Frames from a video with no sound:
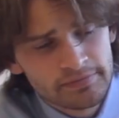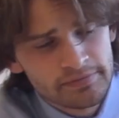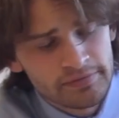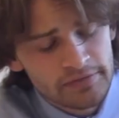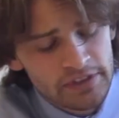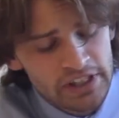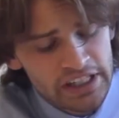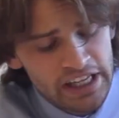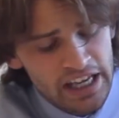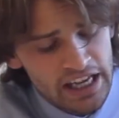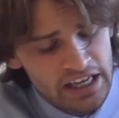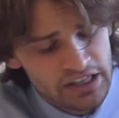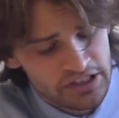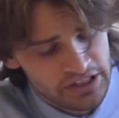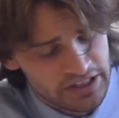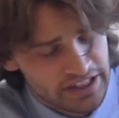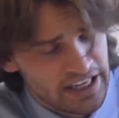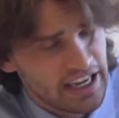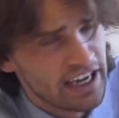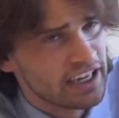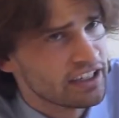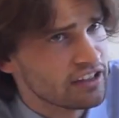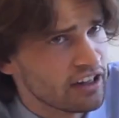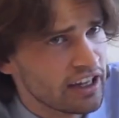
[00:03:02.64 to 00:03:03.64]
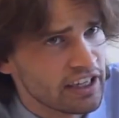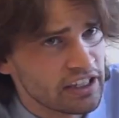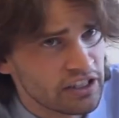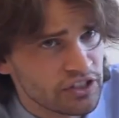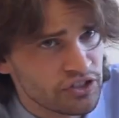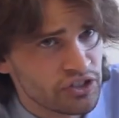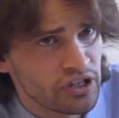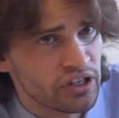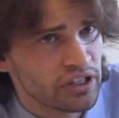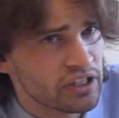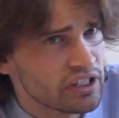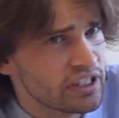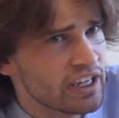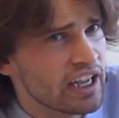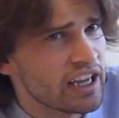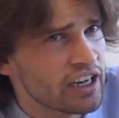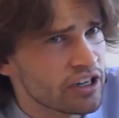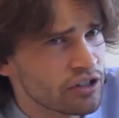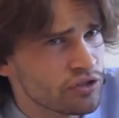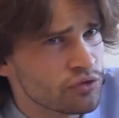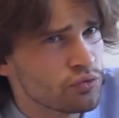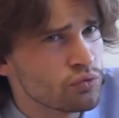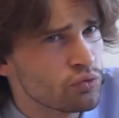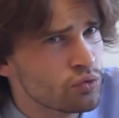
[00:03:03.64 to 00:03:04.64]
You can't just act like a jerk. You
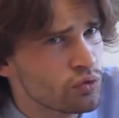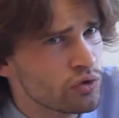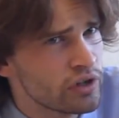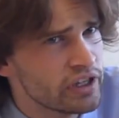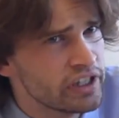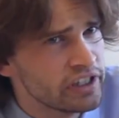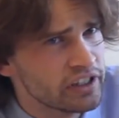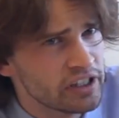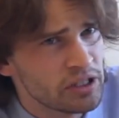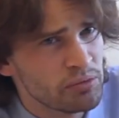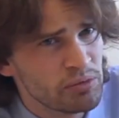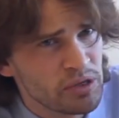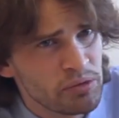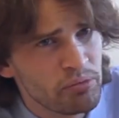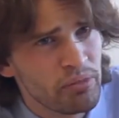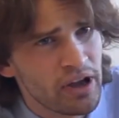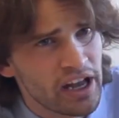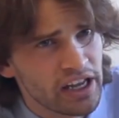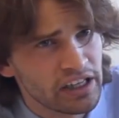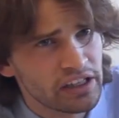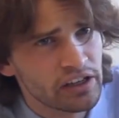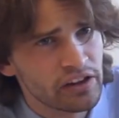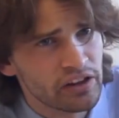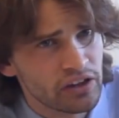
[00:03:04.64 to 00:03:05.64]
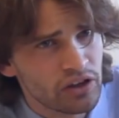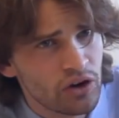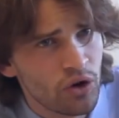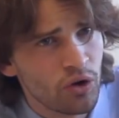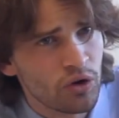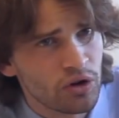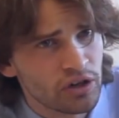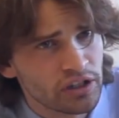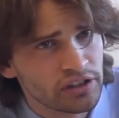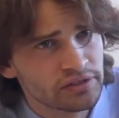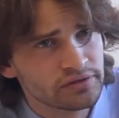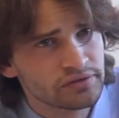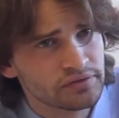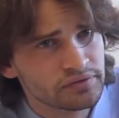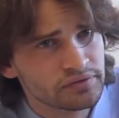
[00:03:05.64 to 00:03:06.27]
gotta really be bad to the core.